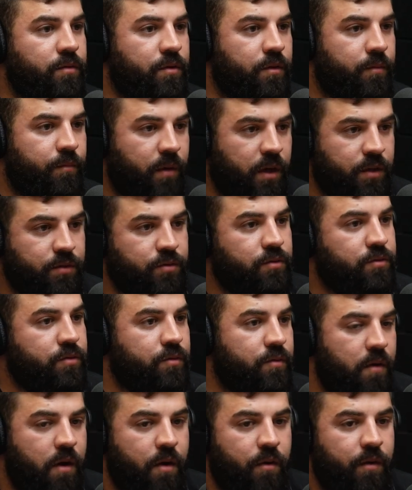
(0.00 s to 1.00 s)
your muscles
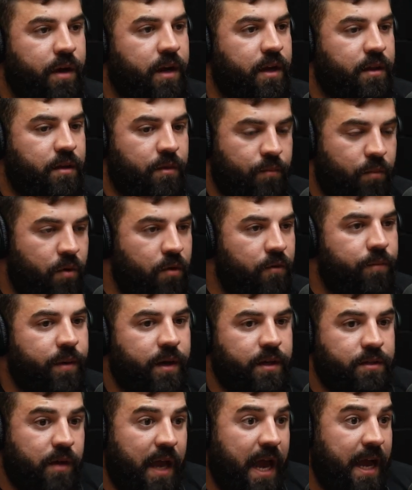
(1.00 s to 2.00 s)
growing and the
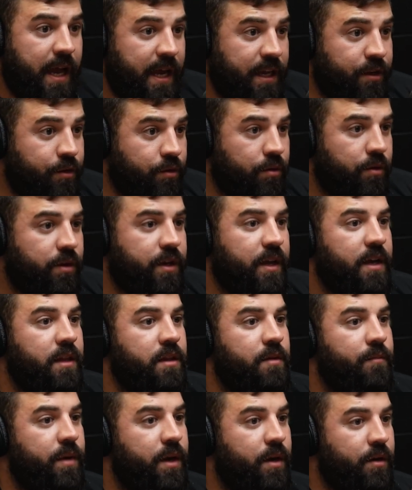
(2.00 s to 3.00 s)
movements, and you're looking in
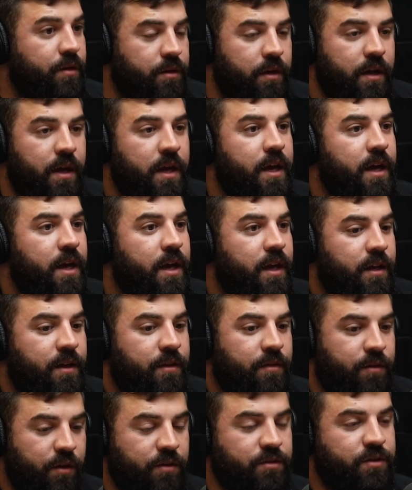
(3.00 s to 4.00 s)
the mirror,
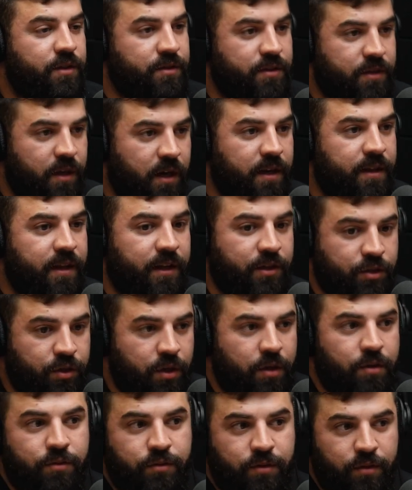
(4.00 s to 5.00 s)
there's a study that
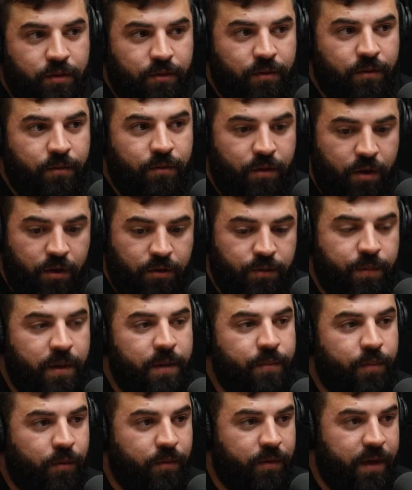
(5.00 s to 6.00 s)
shows those
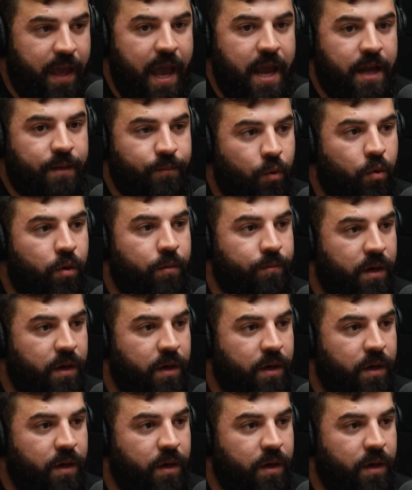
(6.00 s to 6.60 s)
people gain more